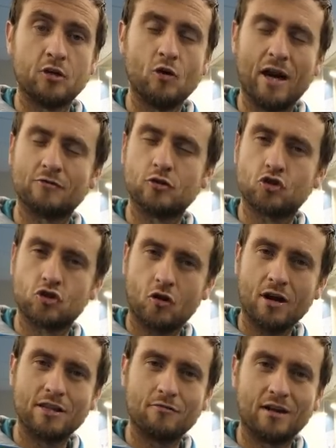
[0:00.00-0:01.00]
You have to
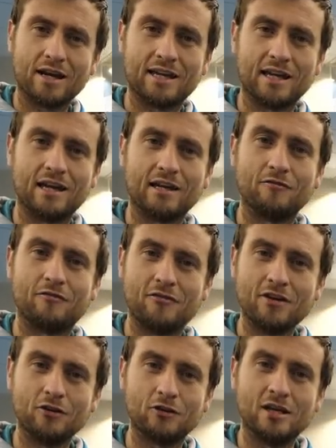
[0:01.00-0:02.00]
try the racket and
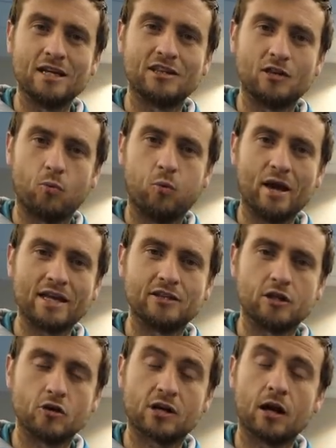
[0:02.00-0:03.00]
feel the weight
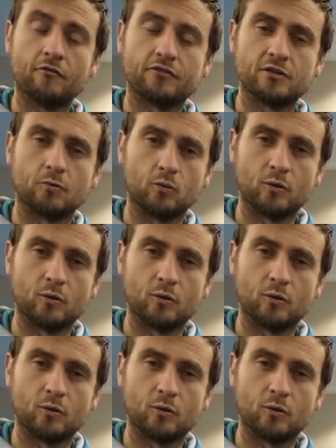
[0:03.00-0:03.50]
that you're comfortable